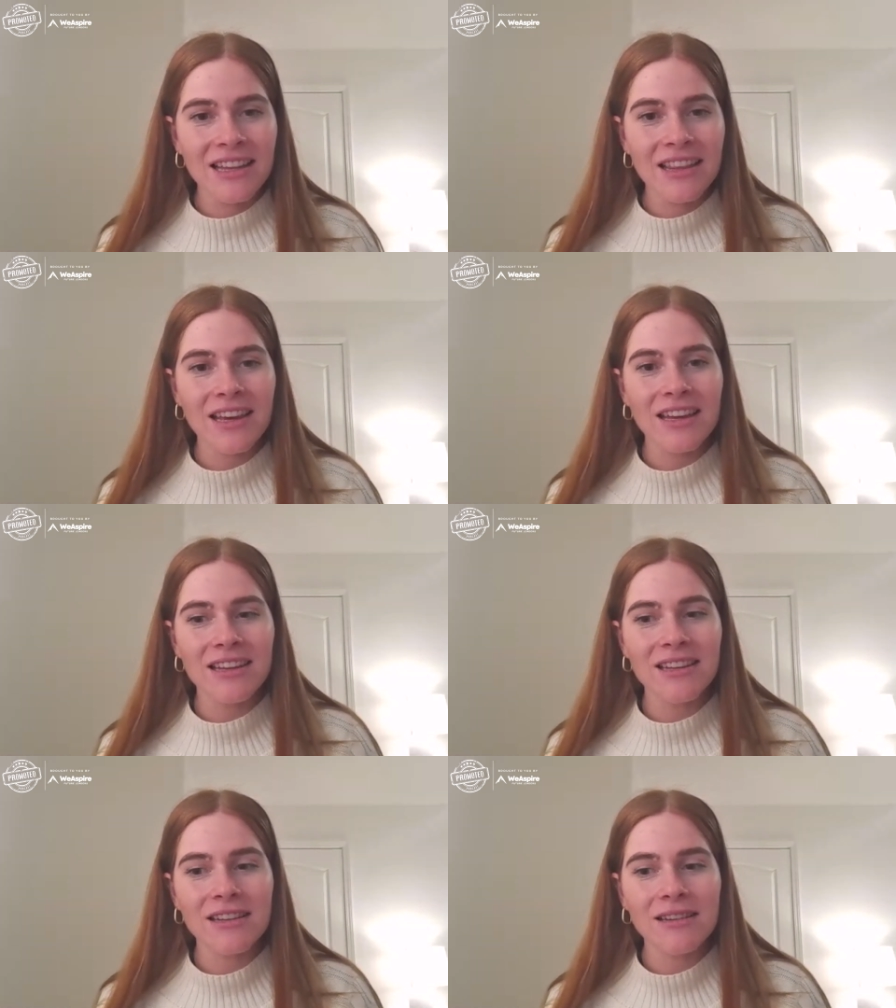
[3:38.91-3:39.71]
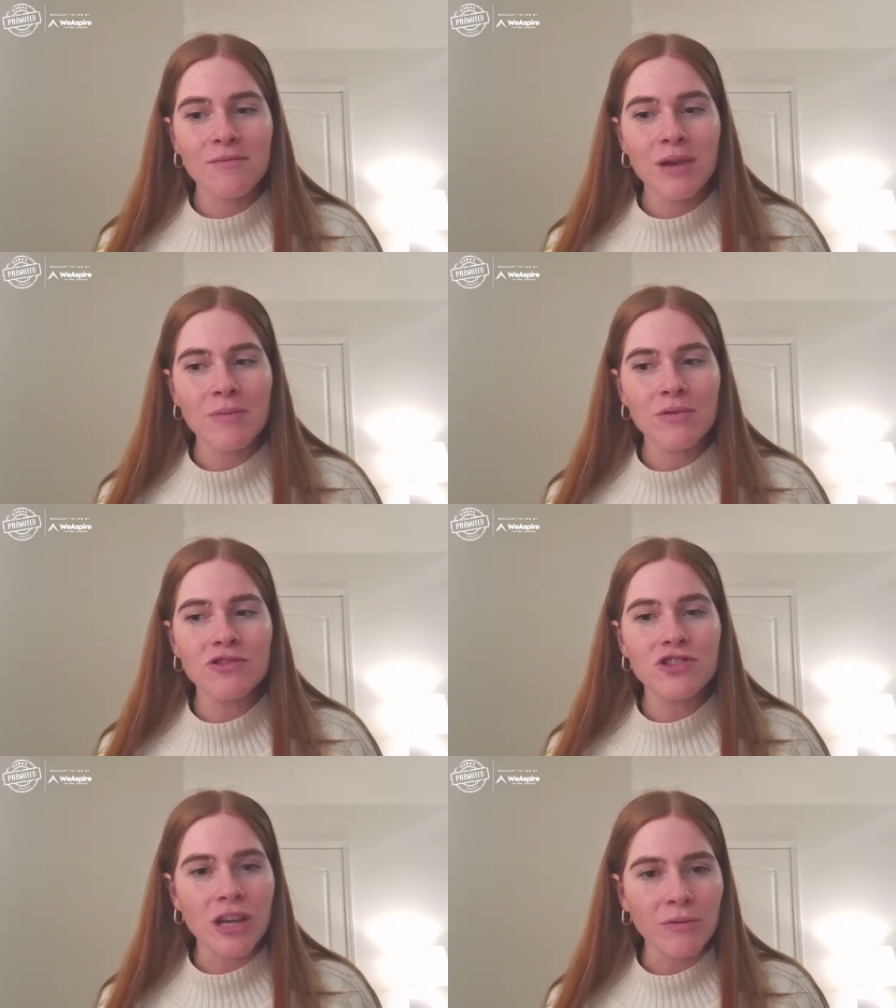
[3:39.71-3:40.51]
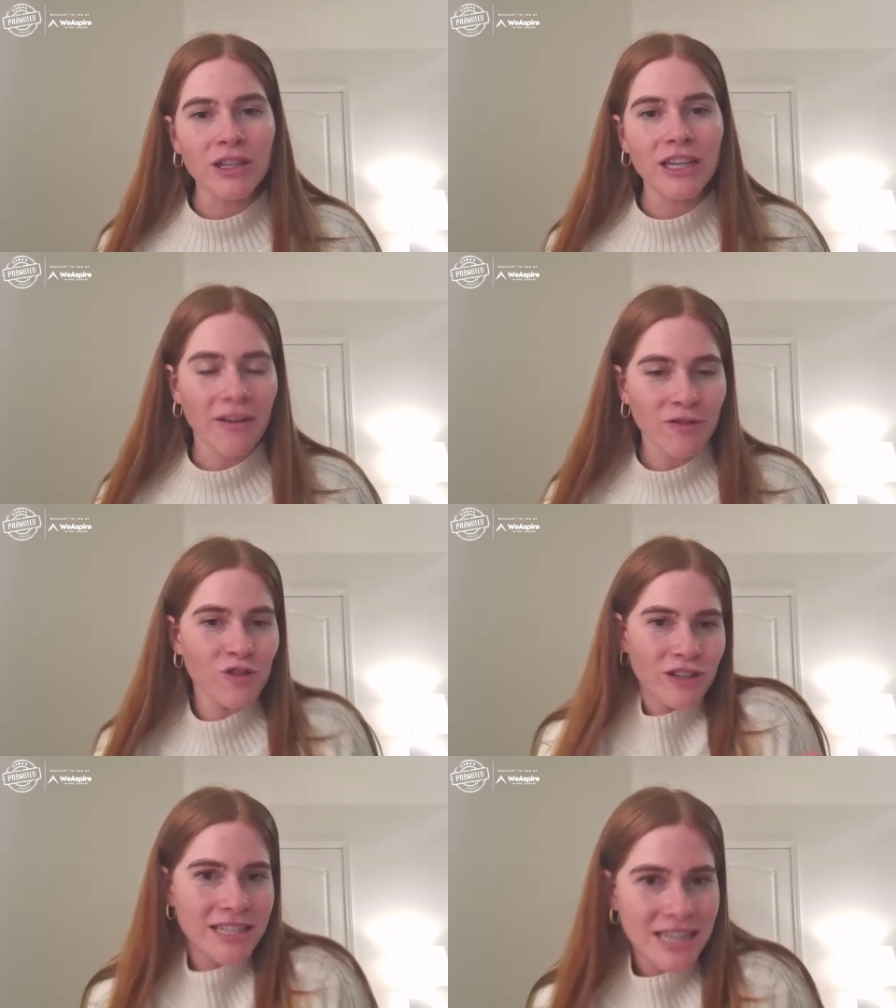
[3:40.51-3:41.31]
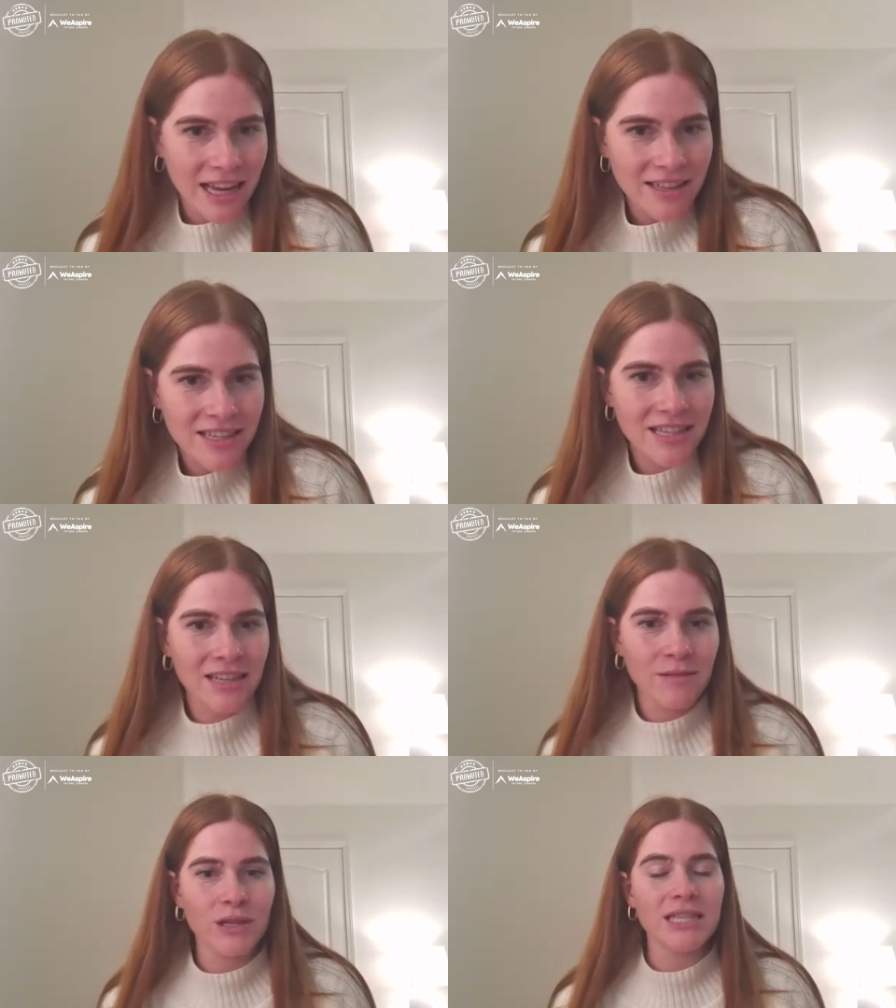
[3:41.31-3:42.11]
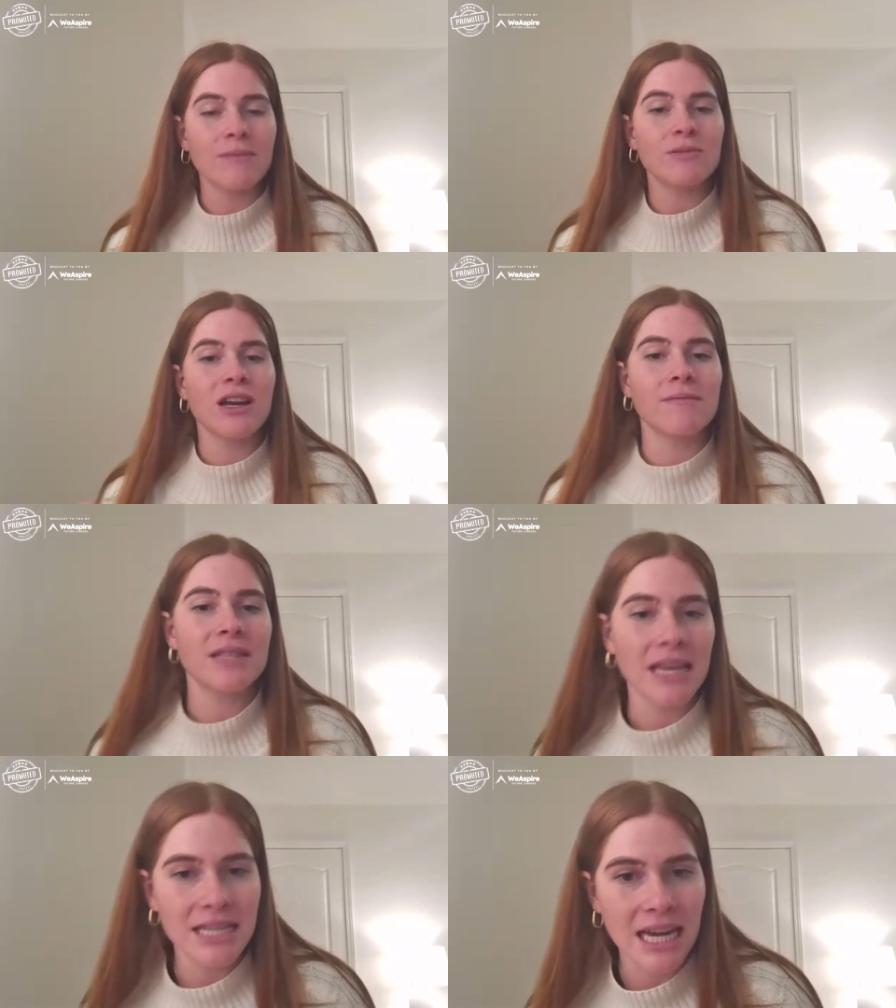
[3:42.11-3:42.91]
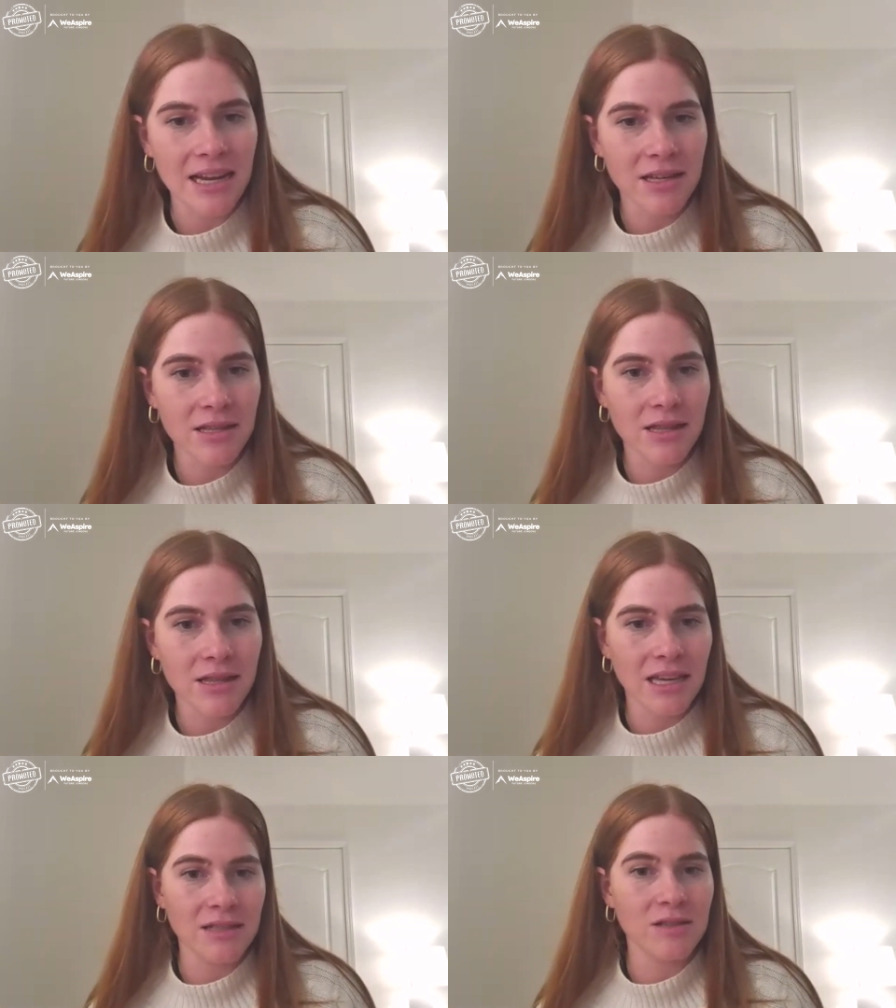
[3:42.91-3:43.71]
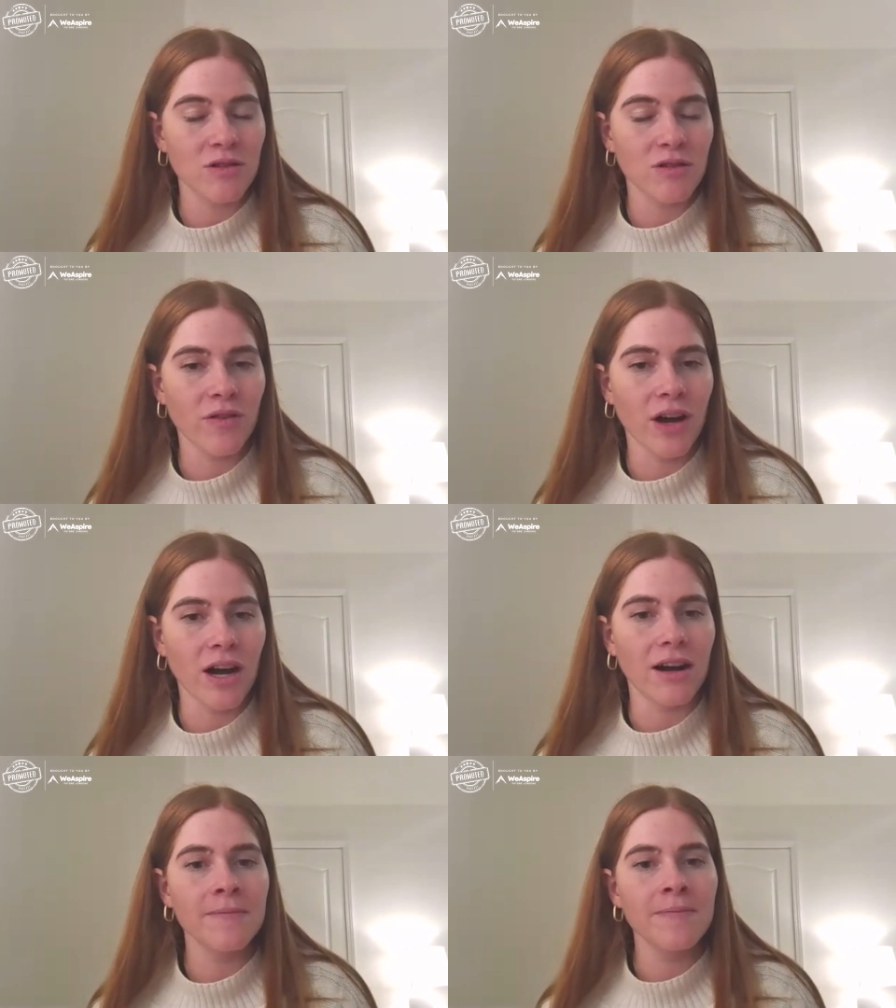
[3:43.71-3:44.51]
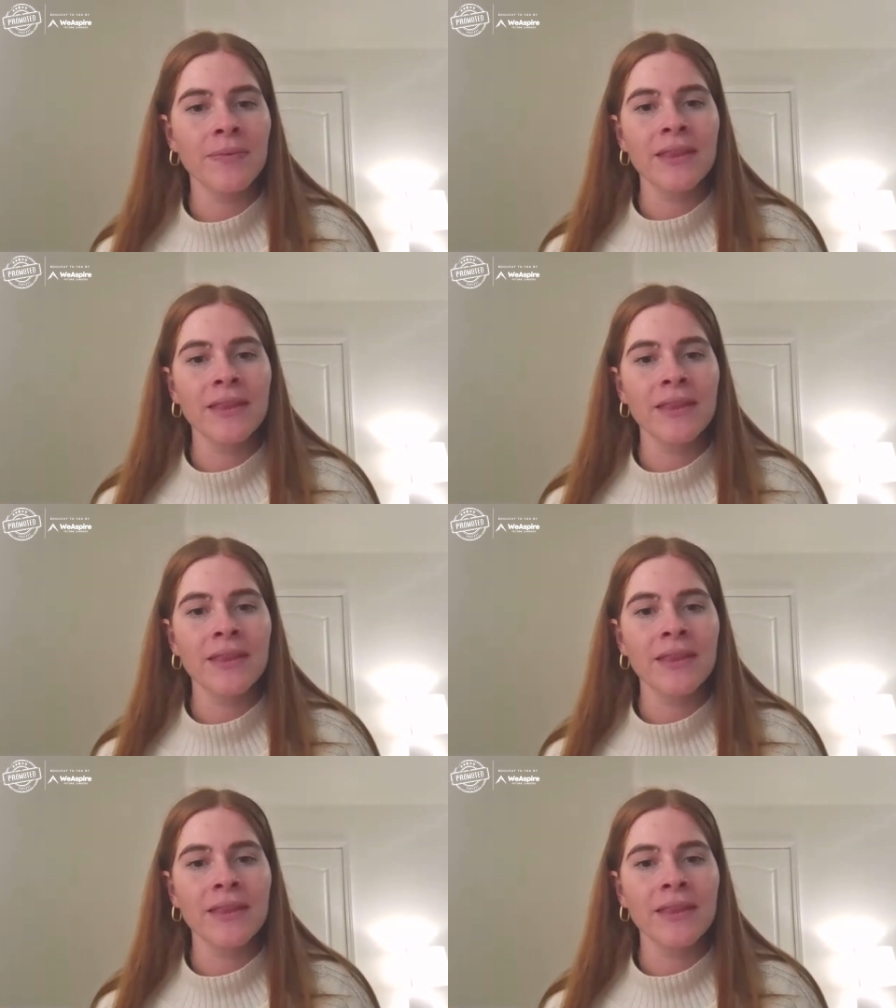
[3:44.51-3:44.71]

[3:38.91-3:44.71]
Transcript: that people generally have good intent, but sometimes they take things too far?